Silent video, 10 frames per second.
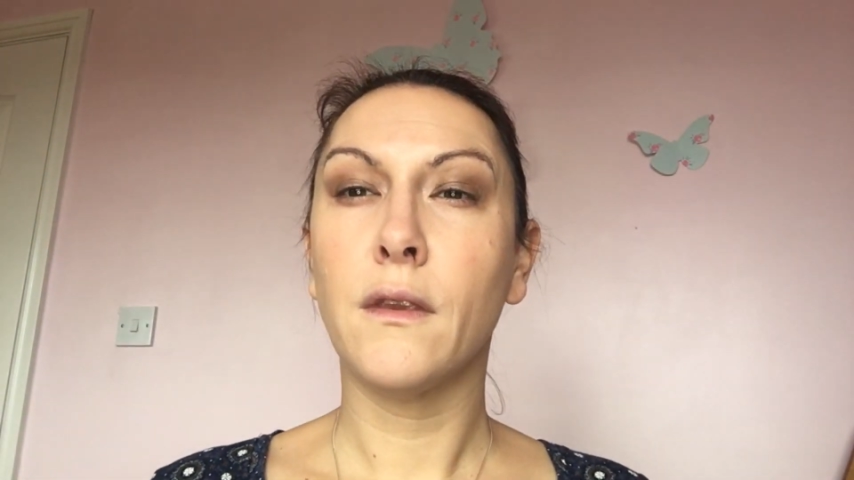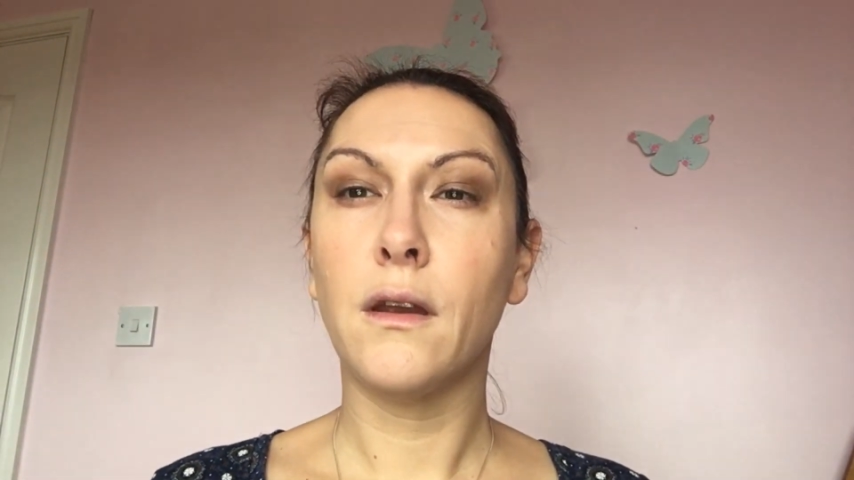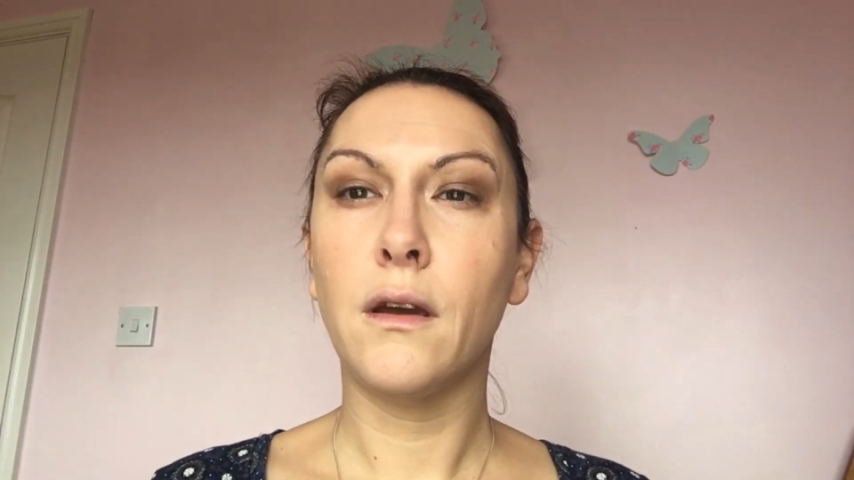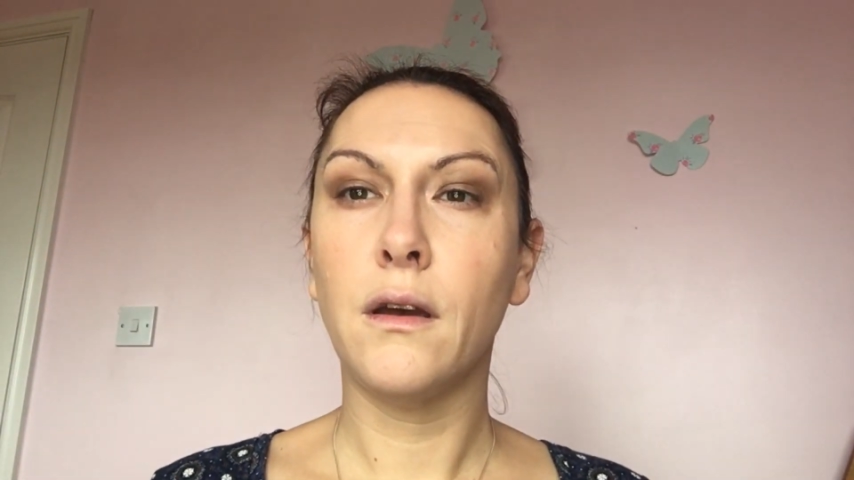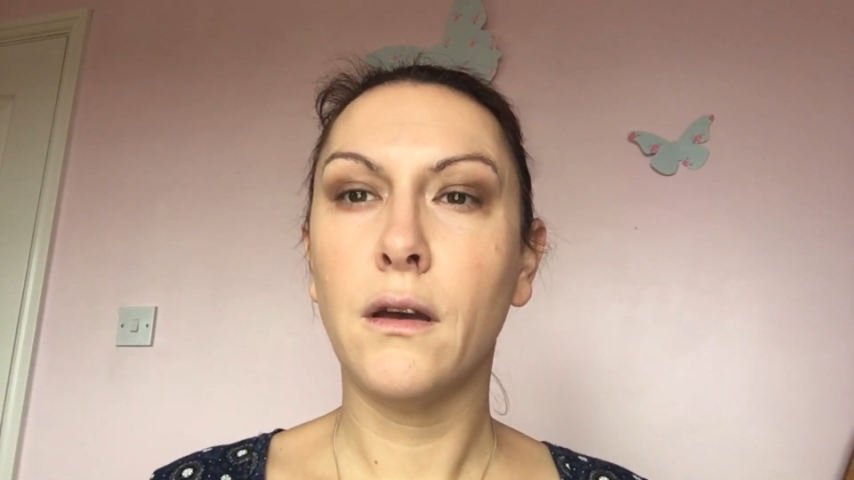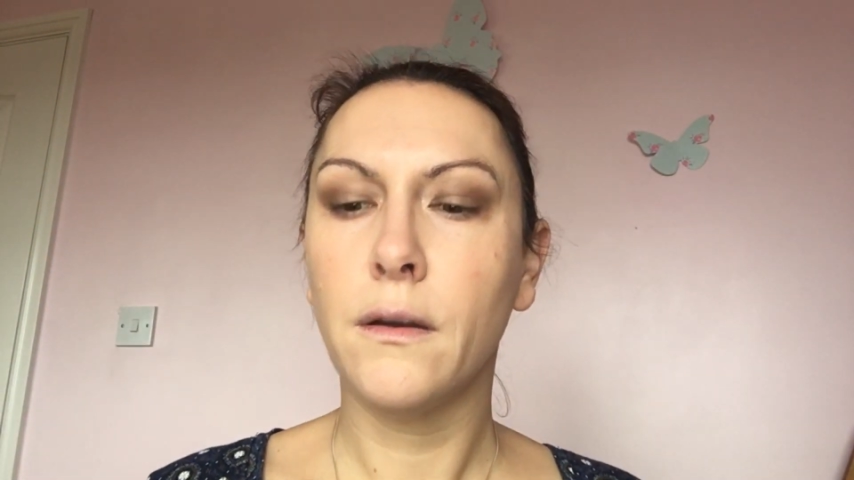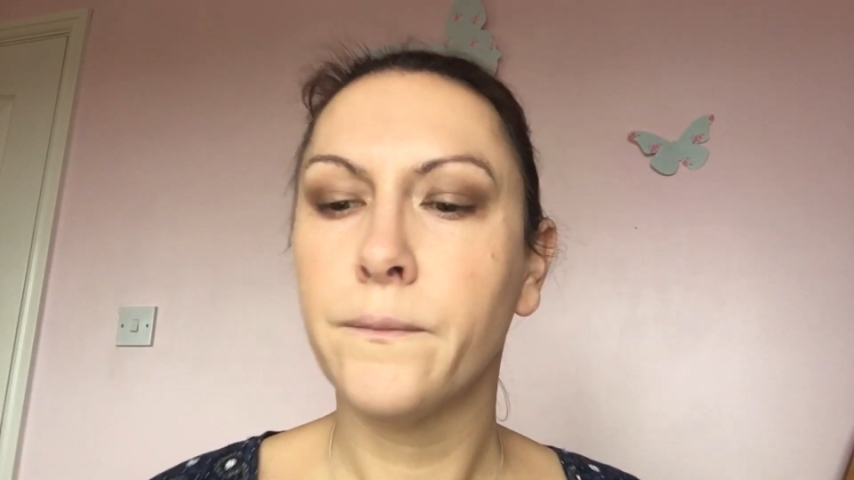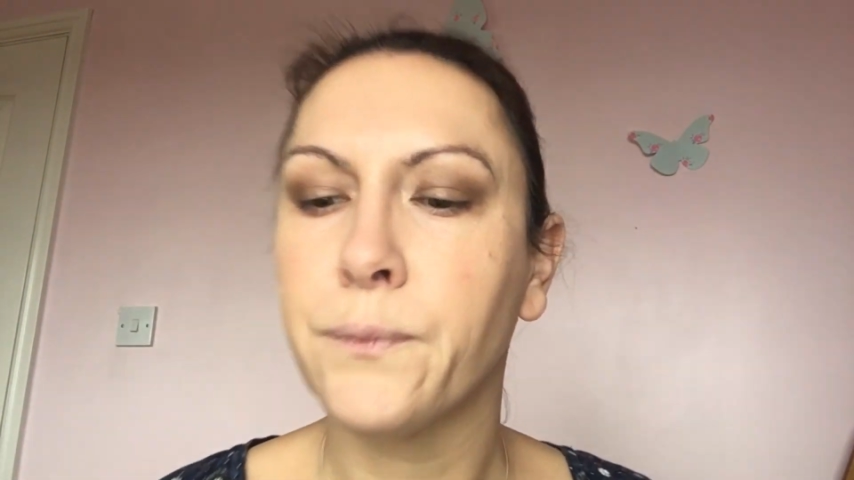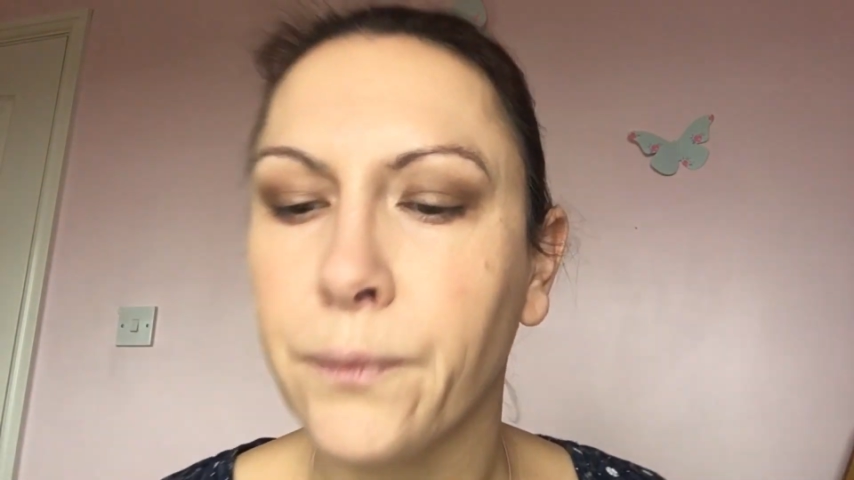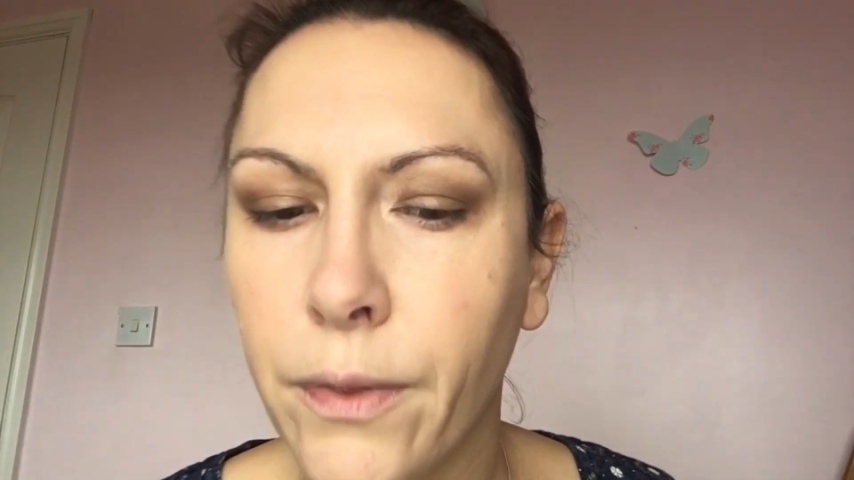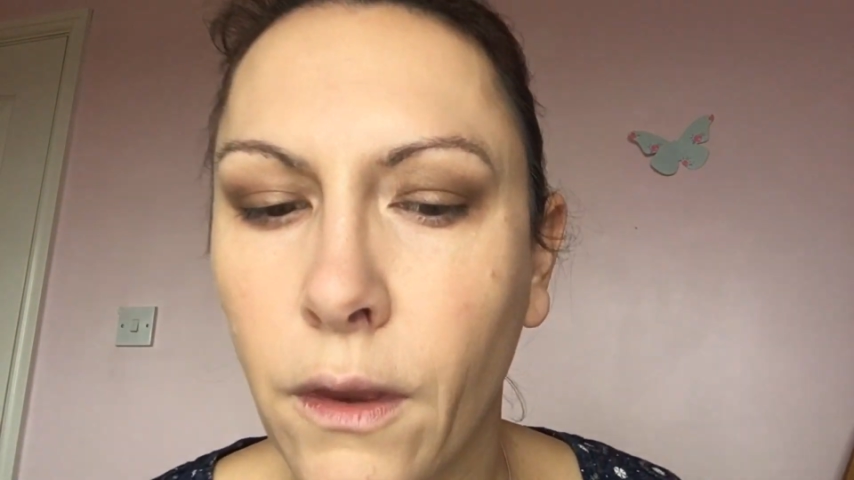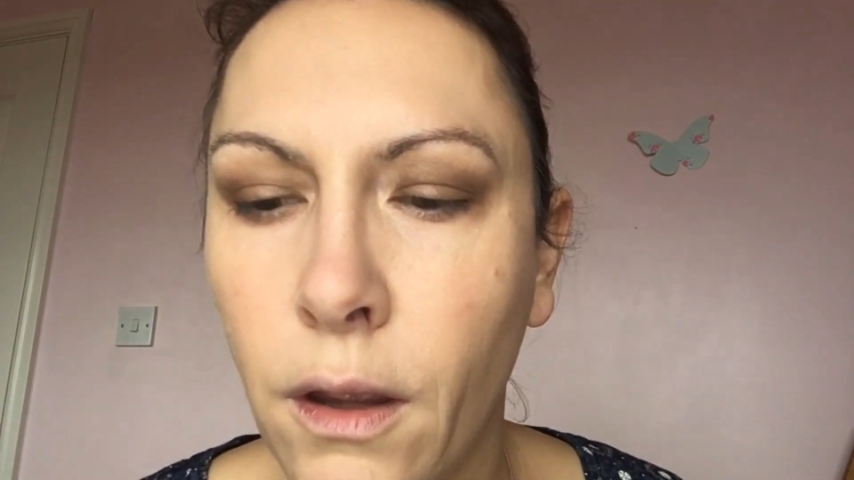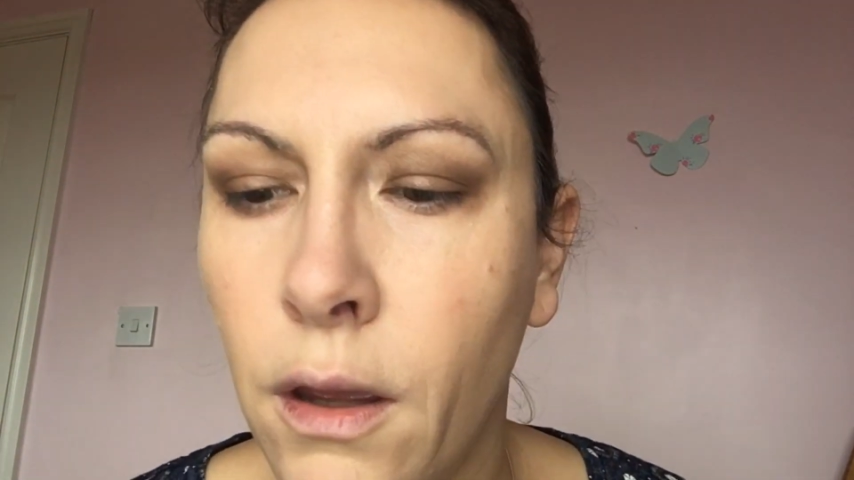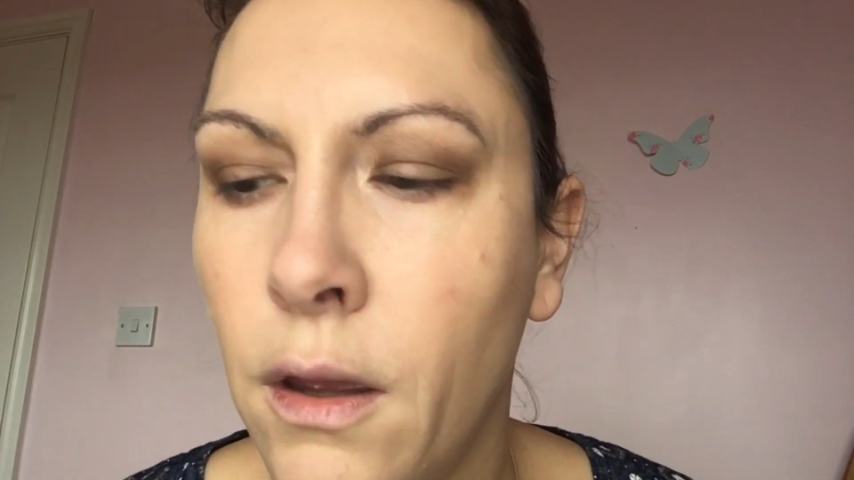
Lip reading: Ta-da!